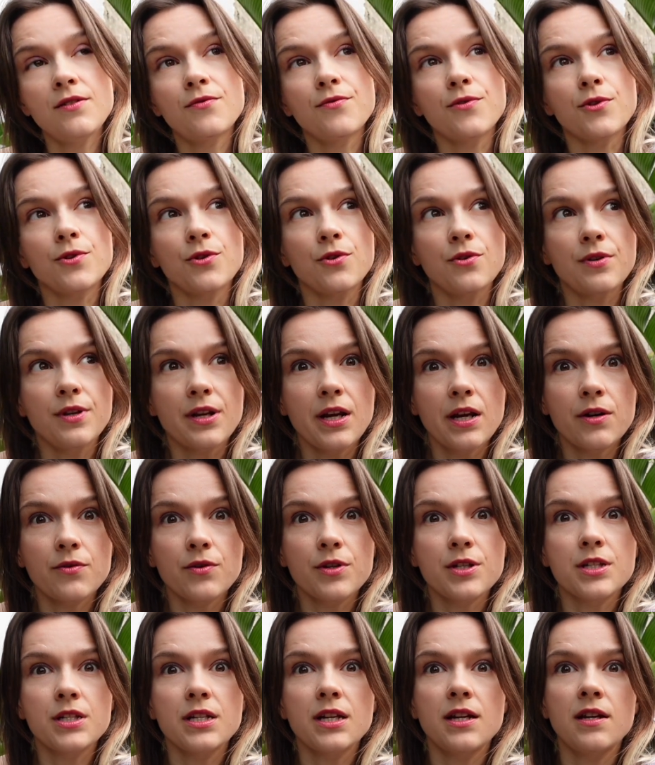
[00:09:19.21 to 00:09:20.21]
for your
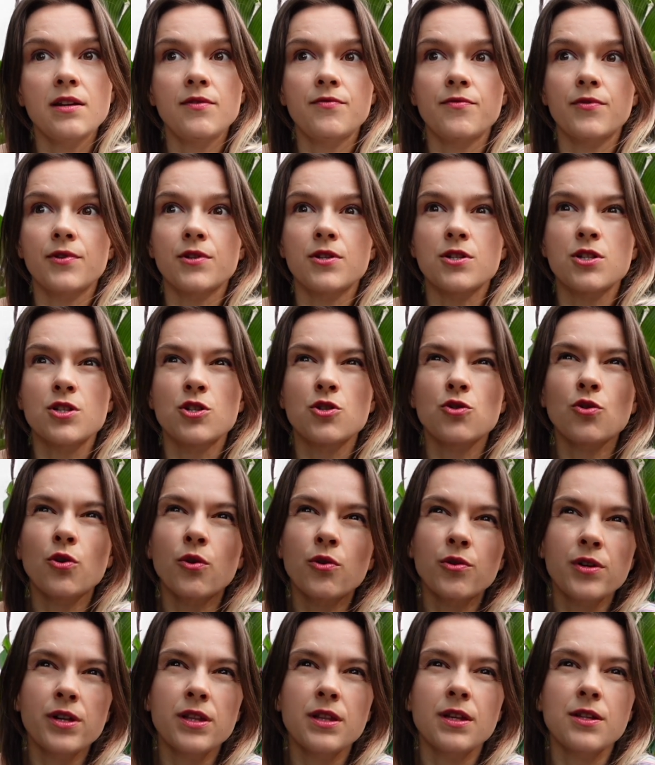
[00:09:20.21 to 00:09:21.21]
narrative, for the
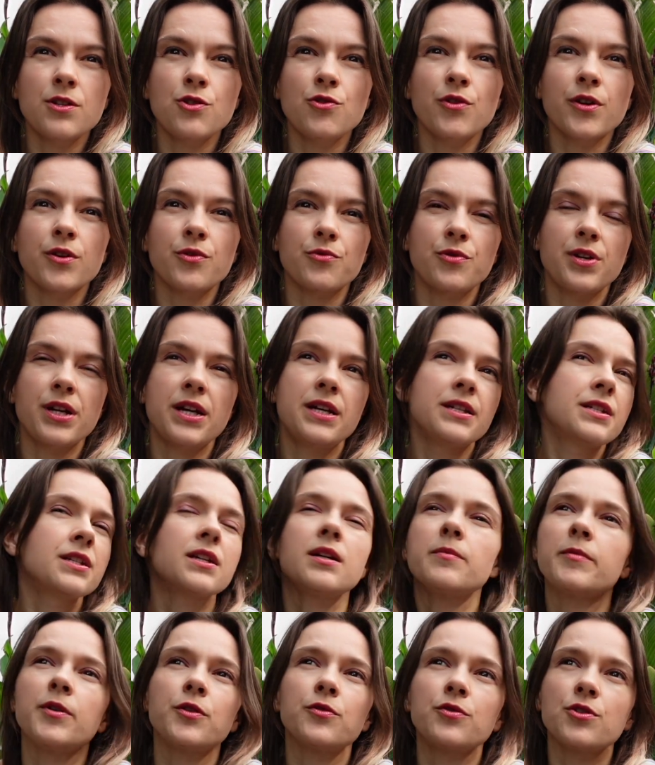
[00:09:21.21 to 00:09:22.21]
story that you are
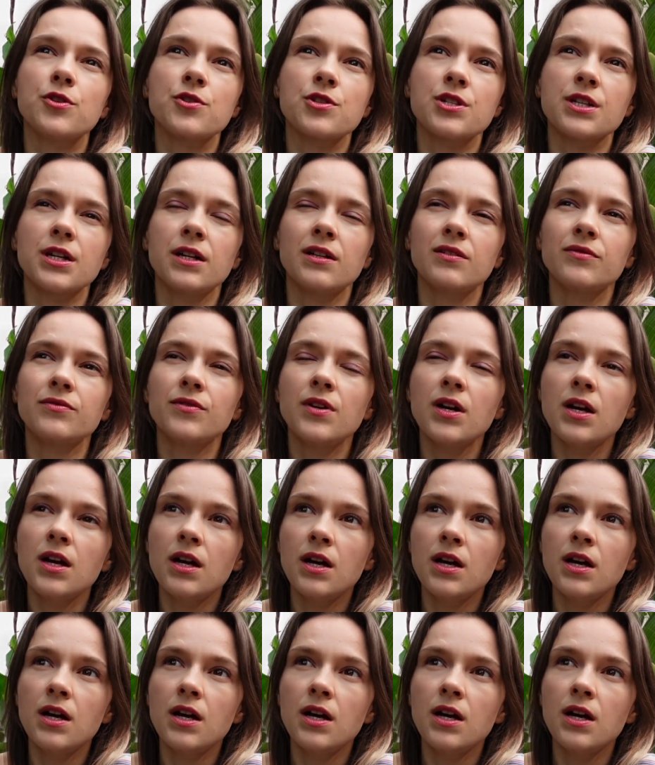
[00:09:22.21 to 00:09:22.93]
creating about yourself,